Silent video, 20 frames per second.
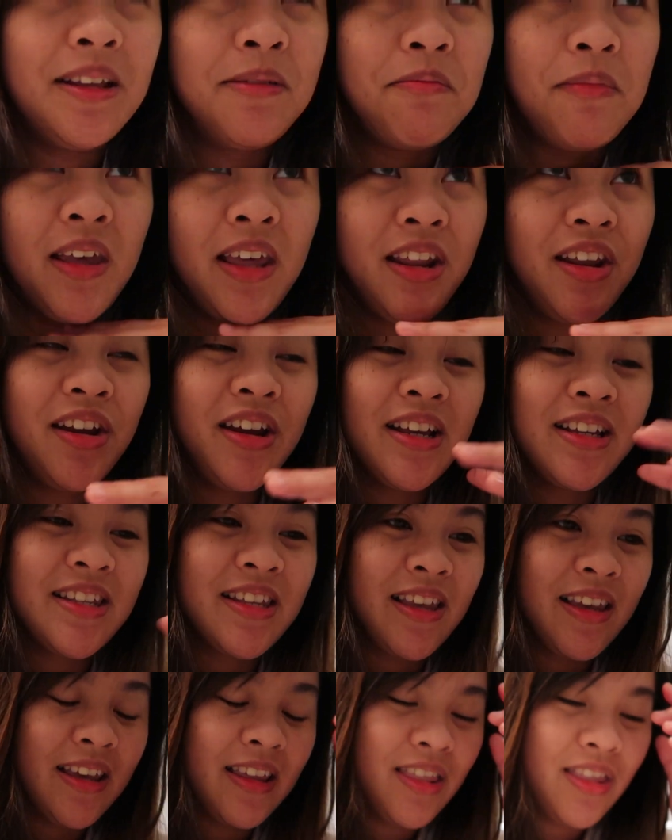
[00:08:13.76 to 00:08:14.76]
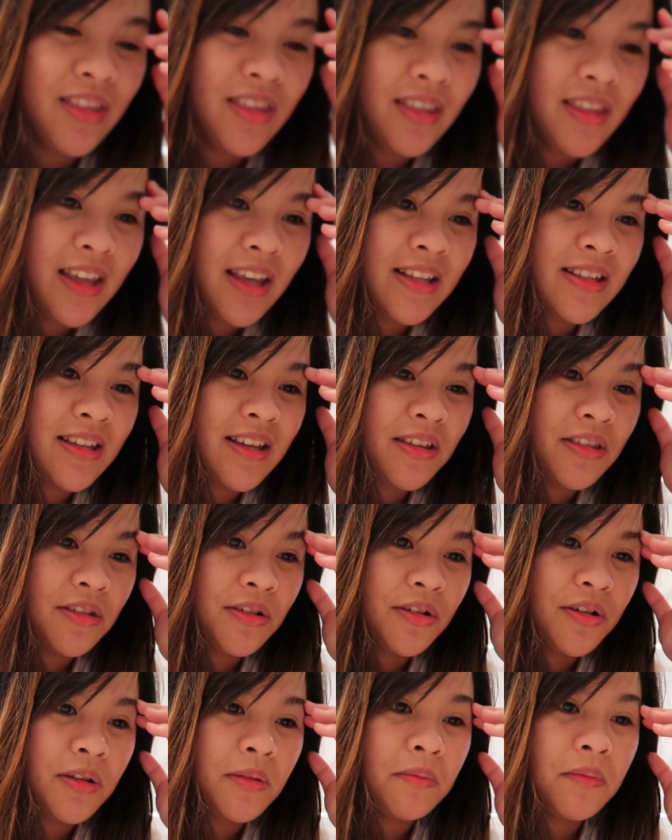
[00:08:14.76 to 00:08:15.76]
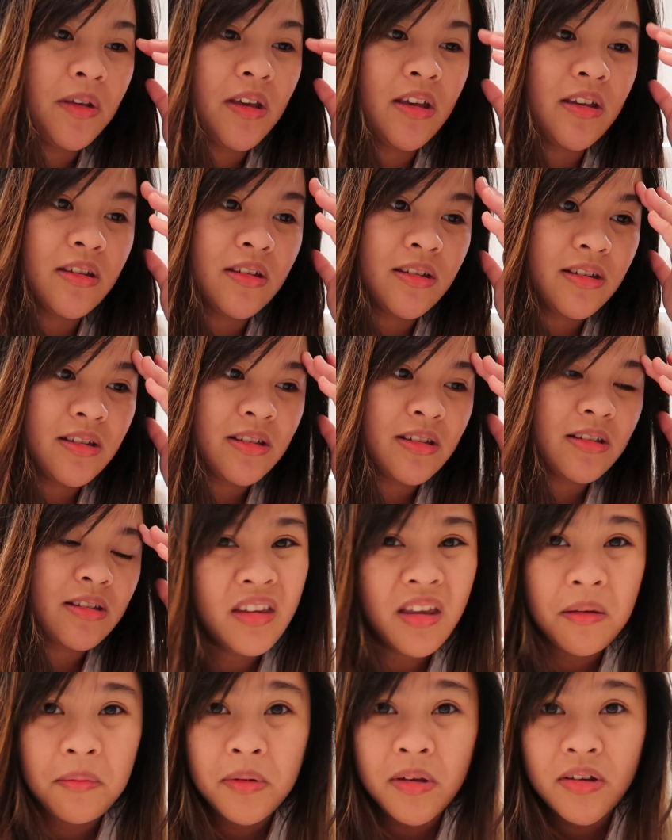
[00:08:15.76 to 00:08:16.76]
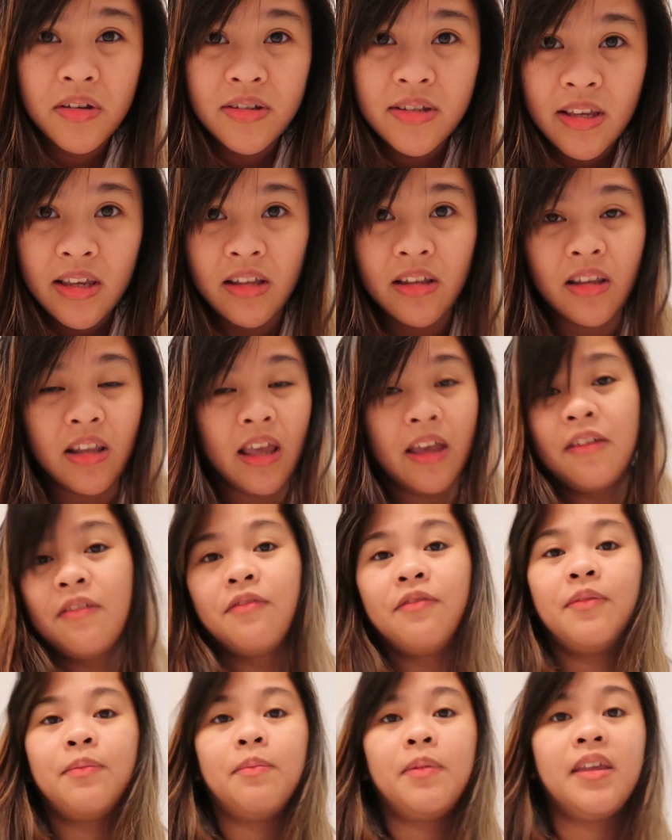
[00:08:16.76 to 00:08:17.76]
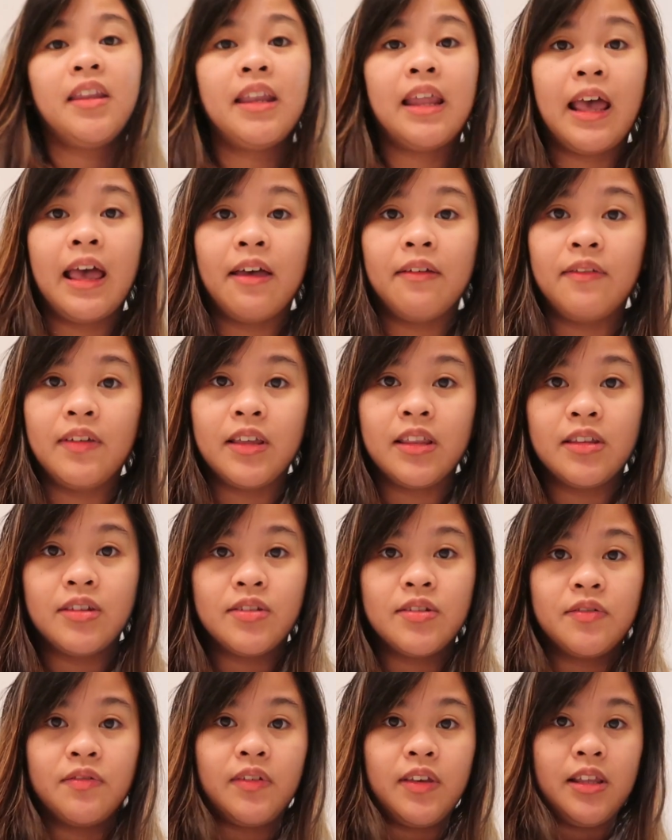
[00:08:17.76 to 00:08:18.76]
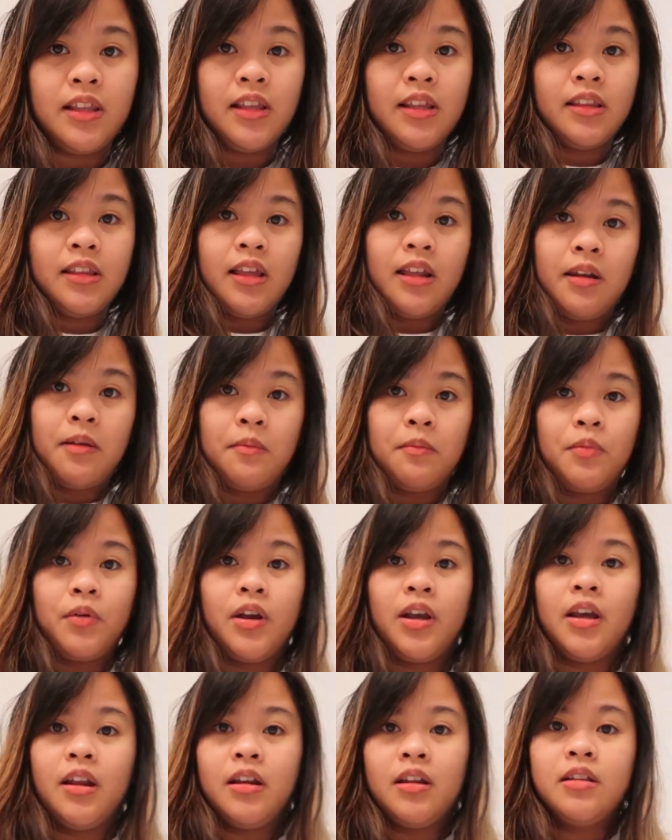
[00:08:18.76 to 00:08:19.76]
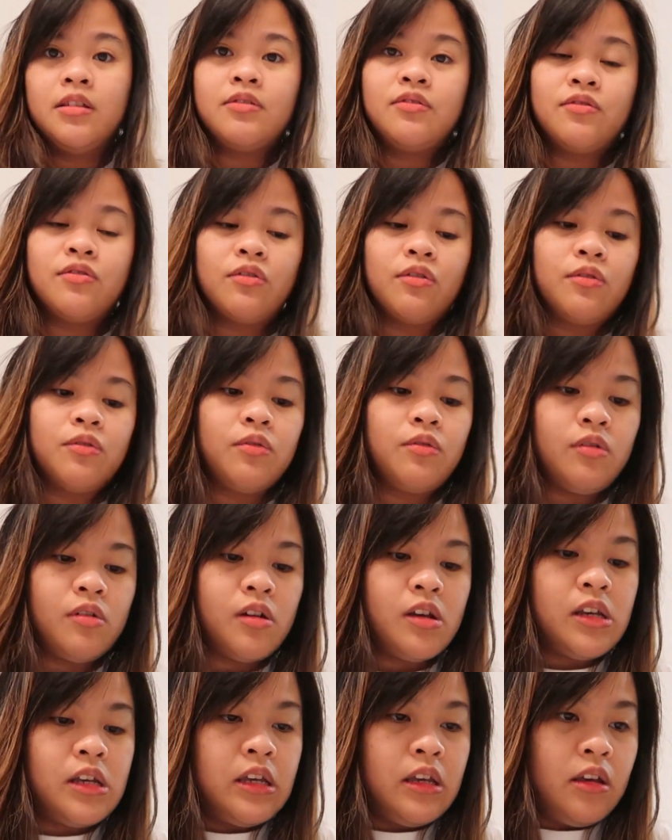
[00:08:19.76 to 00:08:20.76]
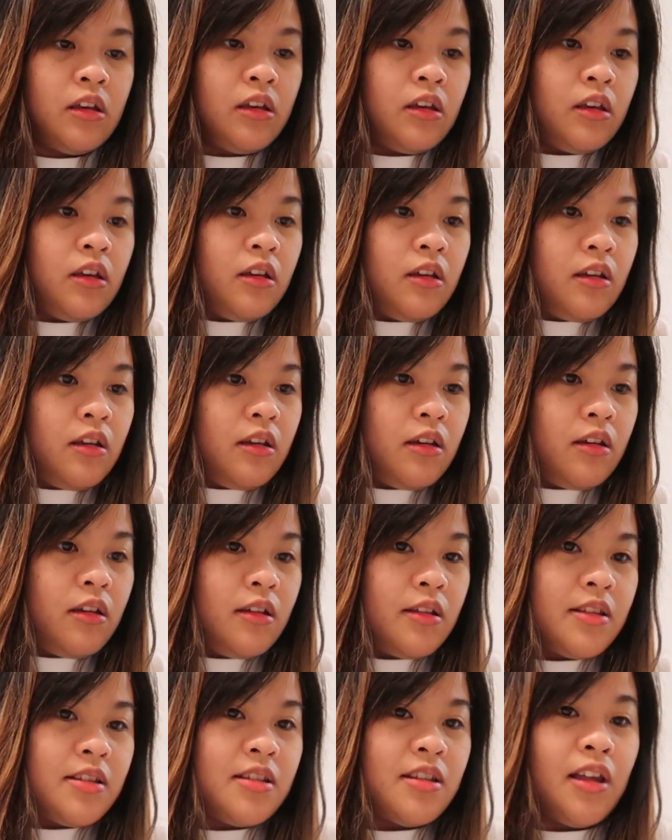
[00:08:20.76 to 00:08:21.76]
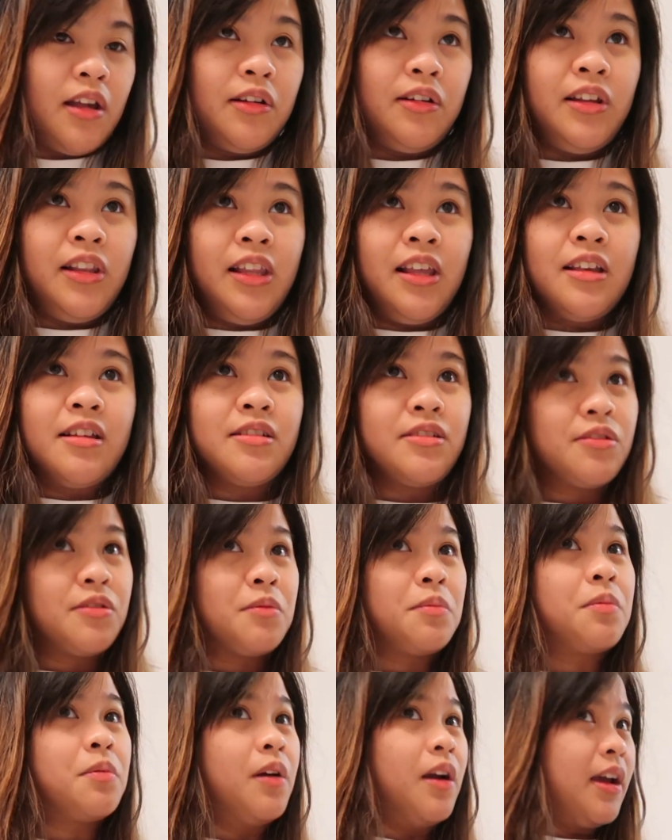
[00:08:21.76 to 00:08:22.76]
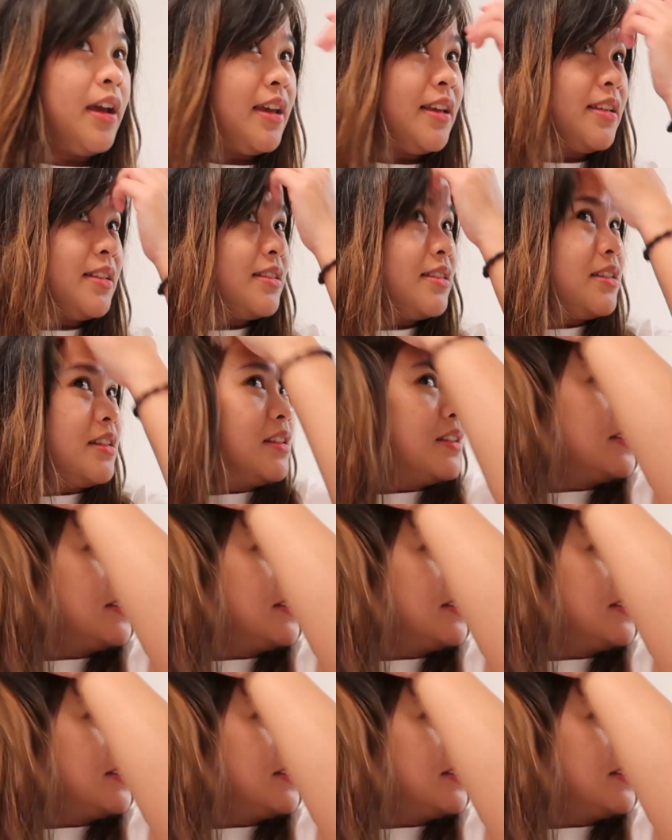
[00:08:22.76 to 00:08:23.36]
it better as i as i thought because yeah because I, i've been having this feeling that i'm pregnant so it's not really a surprise